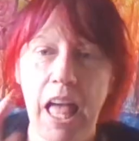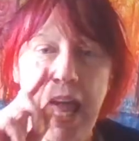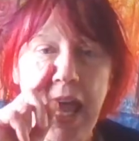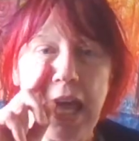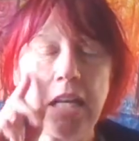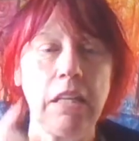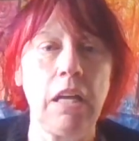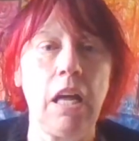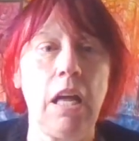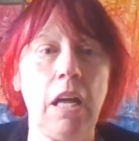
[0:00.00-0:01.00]
And
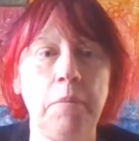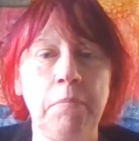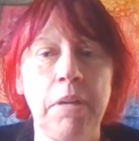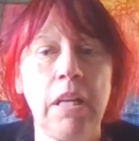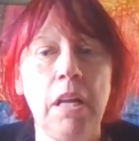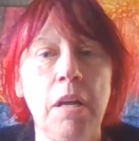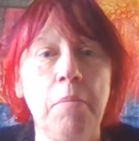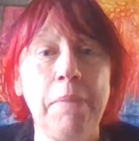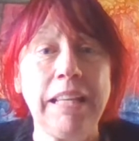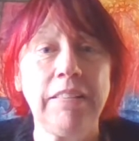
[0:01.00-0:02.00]

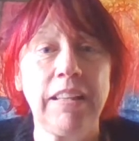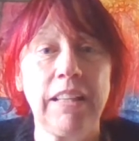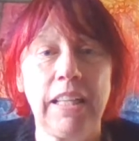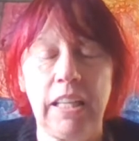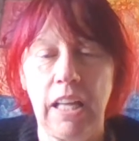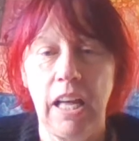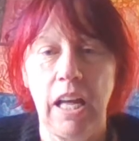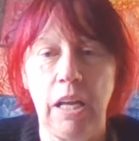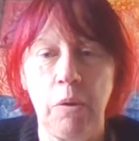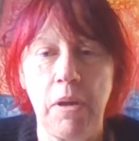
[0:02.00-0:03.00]
basically,
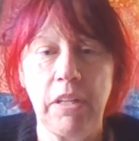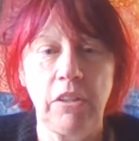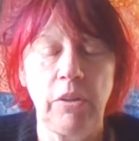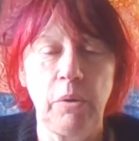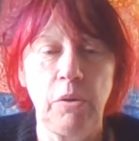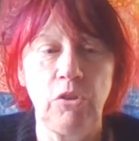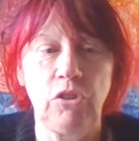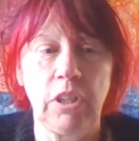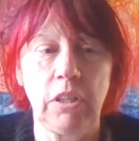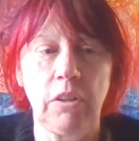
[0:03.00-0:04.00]
I want to
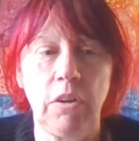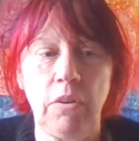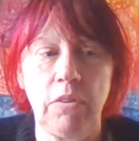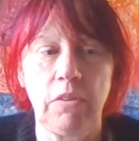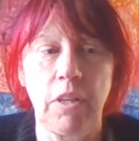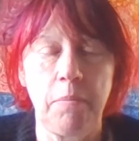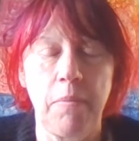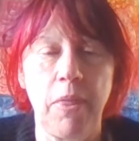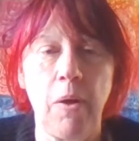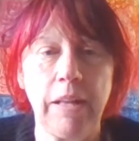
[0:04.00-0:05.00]
share some
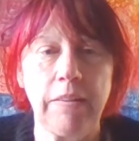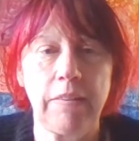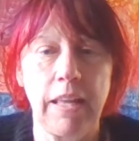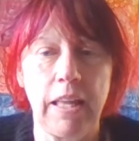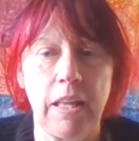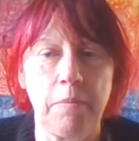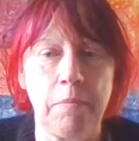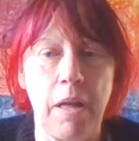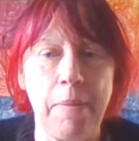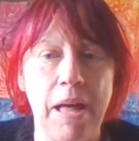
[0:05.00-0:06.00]
thoughts
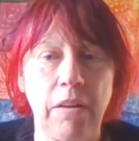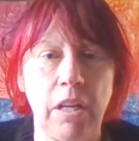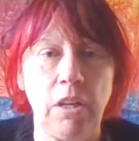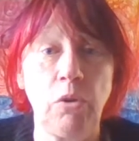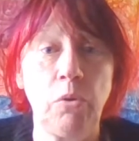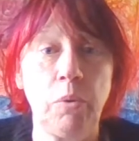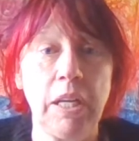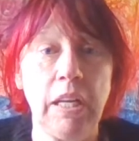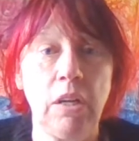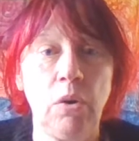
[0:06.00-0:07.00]
about a new
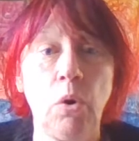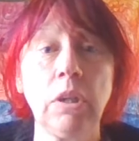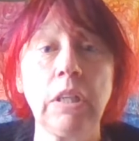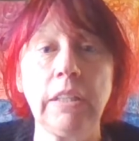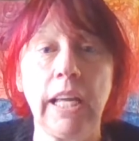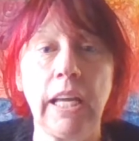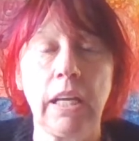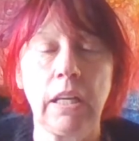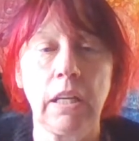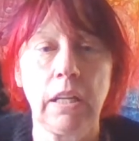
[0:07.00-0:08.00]
Oracle
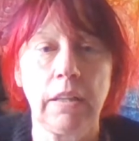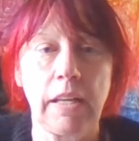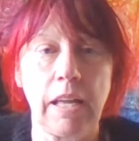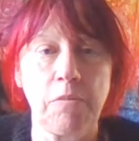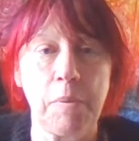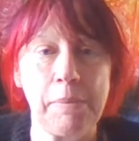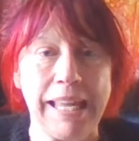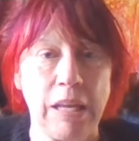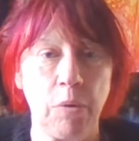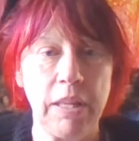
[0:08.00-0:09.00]
deck that I've been
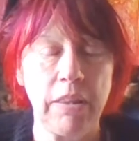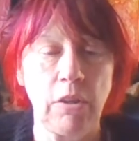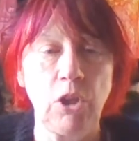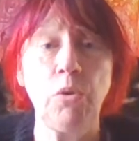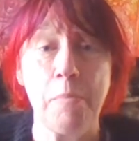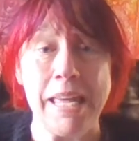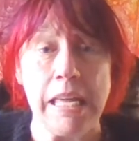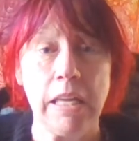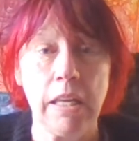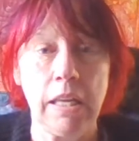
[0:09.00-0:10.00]
playing with, new to me.